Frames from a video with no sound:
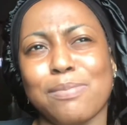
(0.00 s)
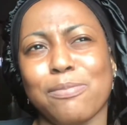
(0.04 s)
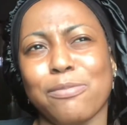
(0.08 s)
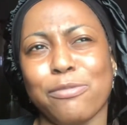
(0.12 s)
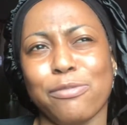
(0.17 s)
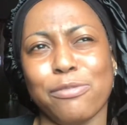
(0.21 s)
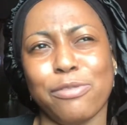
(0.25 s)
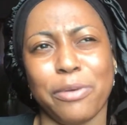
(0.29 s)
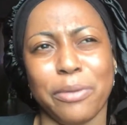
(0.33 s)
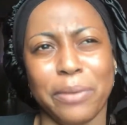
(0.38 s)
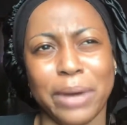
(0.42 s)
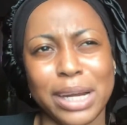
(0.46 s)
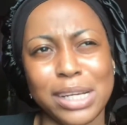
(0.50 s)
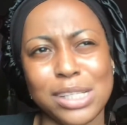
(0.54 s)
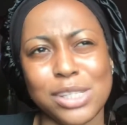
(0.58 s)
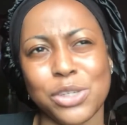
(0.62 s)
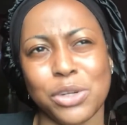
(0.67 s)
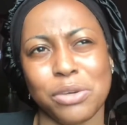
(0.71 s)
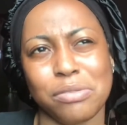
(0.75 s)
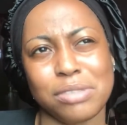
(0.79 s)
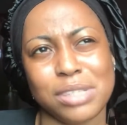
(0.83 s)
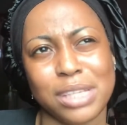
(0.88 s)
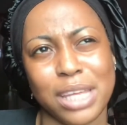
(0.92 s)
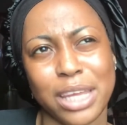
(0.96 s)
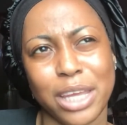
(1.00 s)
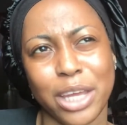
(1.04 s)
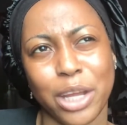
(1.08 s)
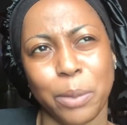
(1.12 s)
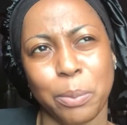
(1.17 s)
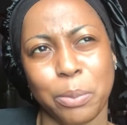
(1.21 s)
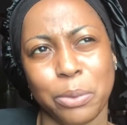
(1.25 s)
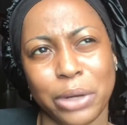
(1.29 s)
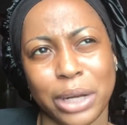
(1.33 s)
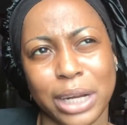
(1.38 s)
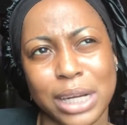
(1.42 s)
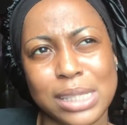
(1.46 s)
variety of skincare
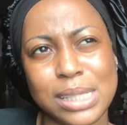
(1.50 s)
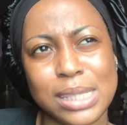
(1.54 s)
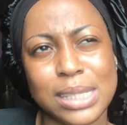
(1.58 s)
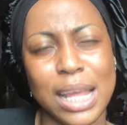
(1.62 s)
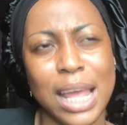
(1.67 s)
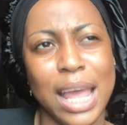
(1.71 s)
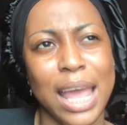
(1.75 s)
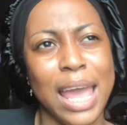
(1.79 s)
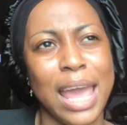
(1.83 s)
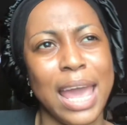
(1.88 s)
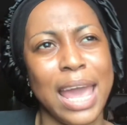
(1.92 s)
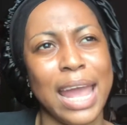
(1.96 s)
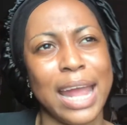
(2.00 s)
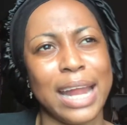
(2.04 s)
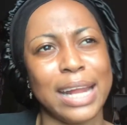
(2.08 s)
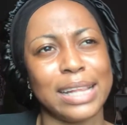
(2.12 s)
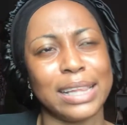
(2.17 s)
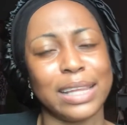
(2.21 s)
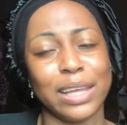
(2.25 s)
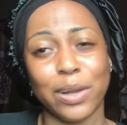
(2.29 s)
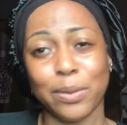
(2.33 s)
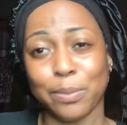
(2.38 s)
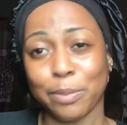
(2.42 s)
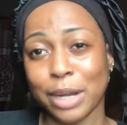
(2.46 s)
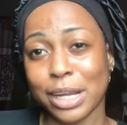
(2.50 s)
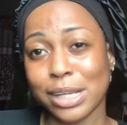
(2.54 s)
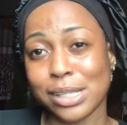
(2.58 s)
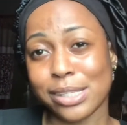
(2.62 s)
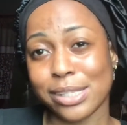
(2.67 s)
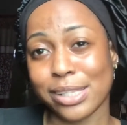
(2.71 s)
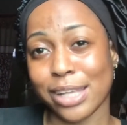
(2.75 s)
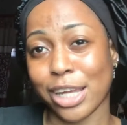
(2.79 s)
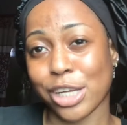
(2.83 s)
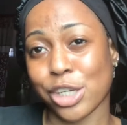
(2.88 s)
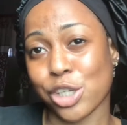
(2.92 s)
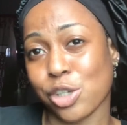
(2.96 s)
products and they are based in
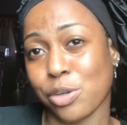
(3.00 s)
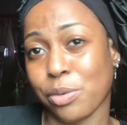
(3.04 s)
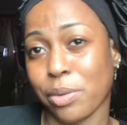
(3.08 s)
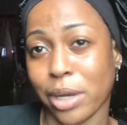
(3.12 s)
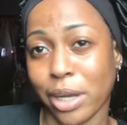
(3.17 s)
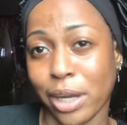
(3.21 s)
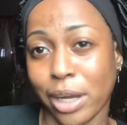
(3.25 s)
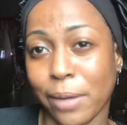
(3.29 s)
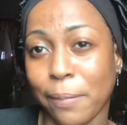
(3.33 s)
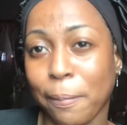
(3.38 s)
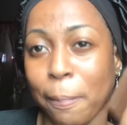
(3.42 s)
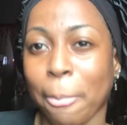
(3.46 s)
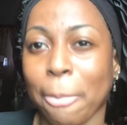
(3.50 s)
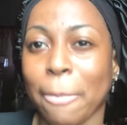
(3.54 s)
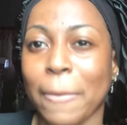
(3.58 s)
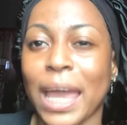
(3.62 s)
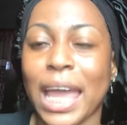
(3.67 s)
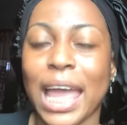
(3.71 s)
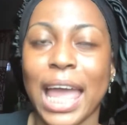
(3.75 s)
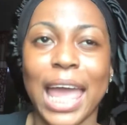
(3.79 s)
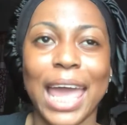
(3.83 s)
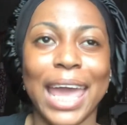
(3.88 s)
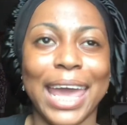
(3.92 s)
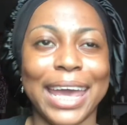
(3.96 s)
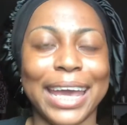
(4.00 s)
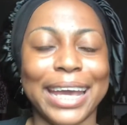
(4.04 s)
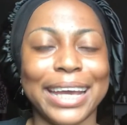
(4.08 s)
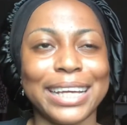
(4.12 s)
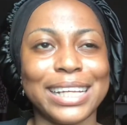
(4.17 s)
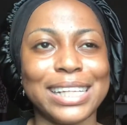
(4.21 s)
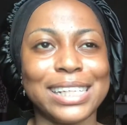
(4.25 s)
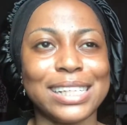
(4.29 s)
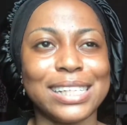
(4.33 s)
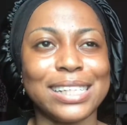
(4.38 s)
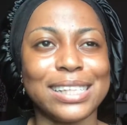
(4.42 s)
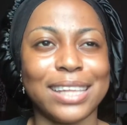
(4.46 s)
Nigeria,
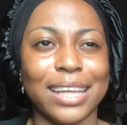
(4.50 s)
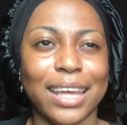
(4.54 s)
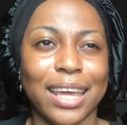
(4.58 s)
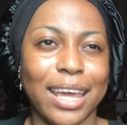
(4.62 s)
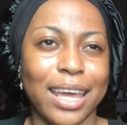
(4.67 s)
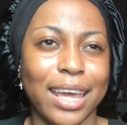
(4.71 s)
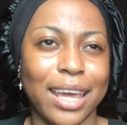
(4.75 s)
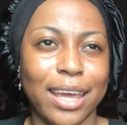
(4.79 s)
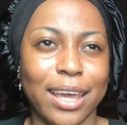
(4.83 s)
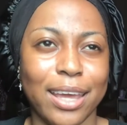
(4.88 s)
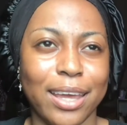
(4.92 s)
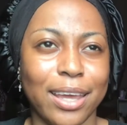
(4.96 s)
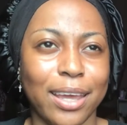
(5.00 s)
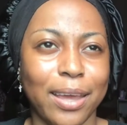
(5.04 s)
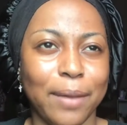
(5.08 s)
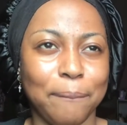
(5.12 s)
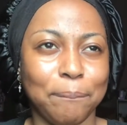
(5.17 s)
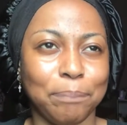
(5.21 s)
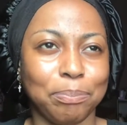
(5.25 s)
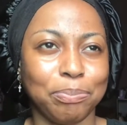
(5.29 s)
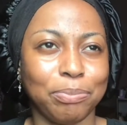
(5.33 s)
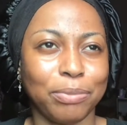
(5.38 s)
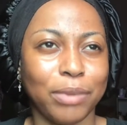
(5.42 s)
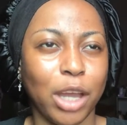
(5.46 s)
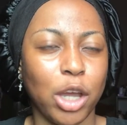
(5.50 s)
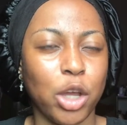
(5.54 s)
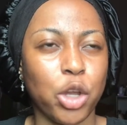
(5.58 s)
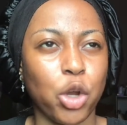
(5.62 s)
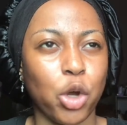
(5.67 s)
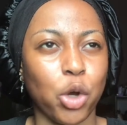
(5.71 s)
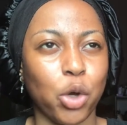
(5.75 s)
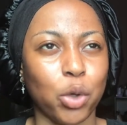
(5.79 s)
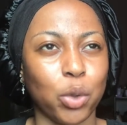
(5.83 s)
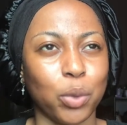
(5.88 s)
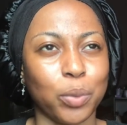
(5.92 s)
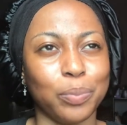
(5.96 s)
and they, you
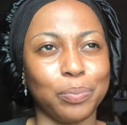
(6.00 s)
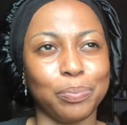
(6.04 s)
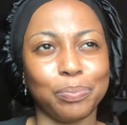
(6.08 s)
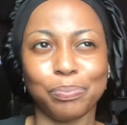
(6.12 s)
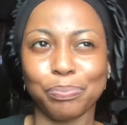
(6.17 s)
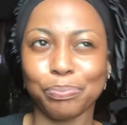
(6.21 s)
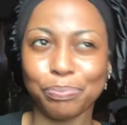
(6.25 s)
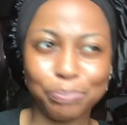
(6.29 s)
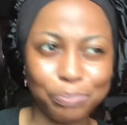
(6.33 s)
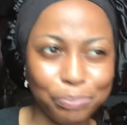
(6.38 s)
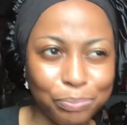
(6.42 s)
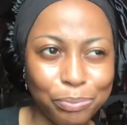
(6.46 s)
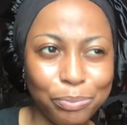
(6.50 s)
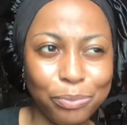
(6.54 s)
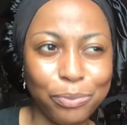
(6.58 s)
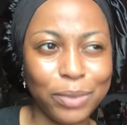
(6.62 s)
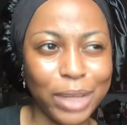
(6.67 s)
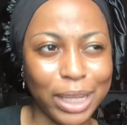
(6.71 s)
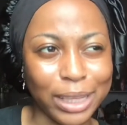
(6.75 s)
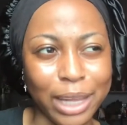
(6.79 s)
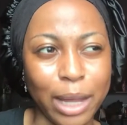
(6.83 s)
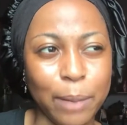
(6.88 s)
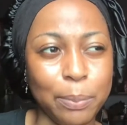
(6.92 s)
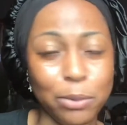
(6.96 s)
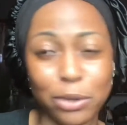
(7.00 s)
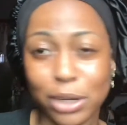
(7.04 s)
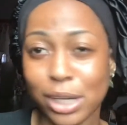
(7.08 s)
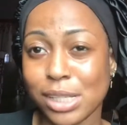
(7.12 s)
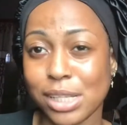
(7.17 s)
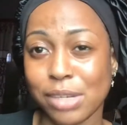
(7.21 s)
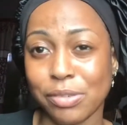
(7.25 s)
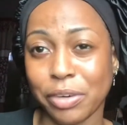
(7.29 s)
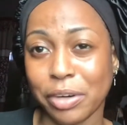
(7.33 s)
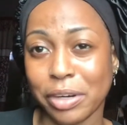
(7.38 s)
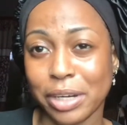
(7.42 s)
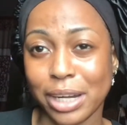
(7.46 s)
know, their products
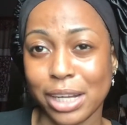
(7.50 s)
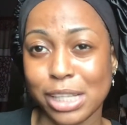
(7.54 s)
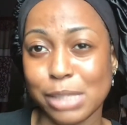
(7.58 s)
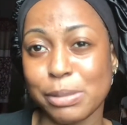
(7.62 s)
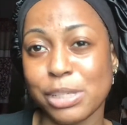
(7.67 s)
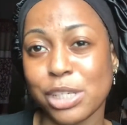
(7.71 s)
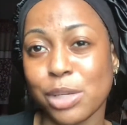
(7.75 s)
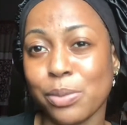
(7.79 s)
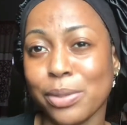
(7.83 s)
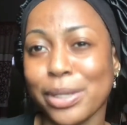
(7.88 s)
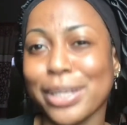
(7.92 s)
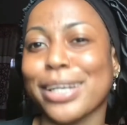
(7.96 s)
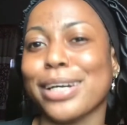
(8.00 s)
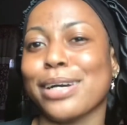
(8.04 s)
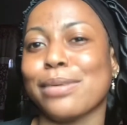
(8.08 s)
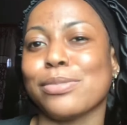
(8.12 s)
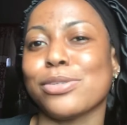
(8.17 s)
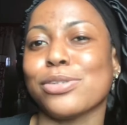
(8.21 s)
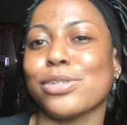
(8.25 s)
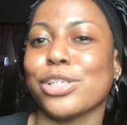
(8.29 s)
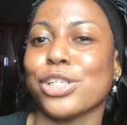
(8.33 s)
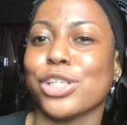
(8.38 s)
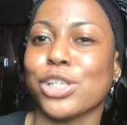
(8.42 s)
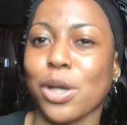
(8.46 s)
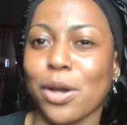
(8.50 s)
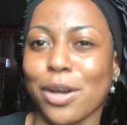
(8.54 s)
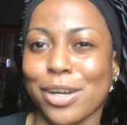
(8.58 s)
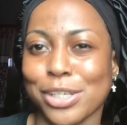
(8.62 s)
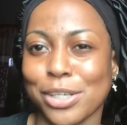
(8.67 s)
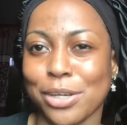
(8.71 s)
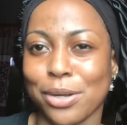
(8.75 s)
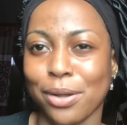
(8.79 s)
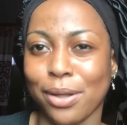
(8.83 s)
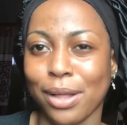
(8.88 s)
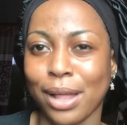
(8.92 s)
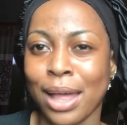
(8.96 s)
are very nice, especially when it comes to the shower
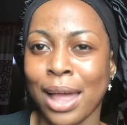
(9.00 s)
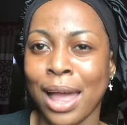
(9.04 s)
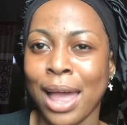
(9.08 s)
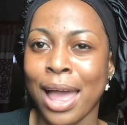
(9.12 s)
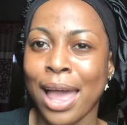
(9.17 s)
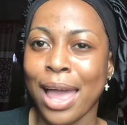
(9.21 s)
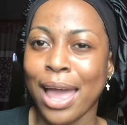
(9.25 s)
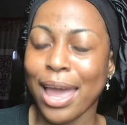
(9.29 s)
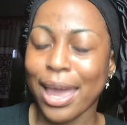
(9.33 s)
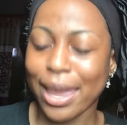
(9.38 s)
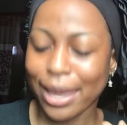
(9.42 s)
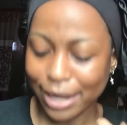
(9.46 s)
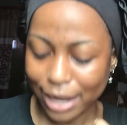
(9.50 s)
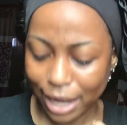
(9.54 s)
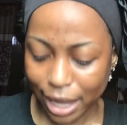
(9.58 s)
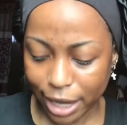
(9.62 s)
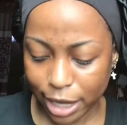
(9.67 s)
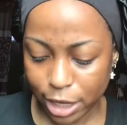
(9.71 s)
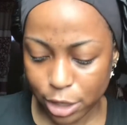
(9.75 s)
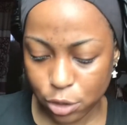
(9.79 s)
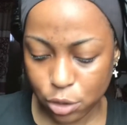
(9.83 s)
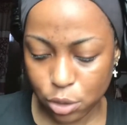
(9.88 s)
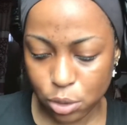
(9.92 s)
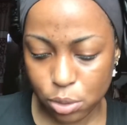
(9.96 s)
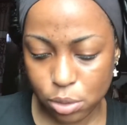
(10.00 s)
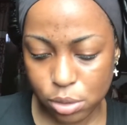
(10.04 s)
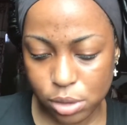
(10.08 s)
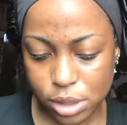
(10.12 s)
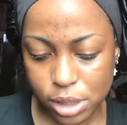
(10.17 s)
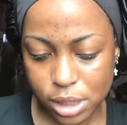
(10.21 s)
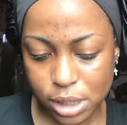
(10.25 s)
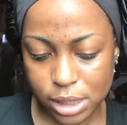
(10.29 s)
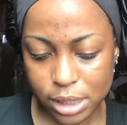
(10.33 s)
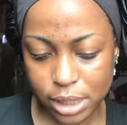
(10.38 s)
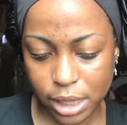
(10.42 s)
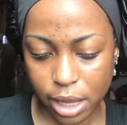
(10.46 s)
gel. And I
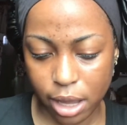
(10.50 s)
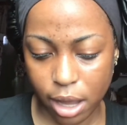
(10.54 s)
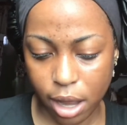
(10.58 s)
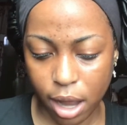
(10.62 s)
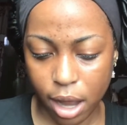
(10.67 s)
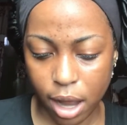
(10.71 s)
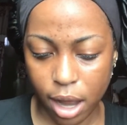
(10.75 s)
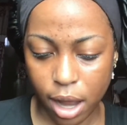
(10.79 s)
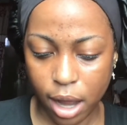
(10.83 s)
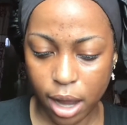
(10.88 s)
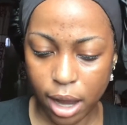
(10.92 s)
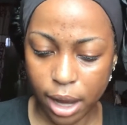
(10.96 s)
used their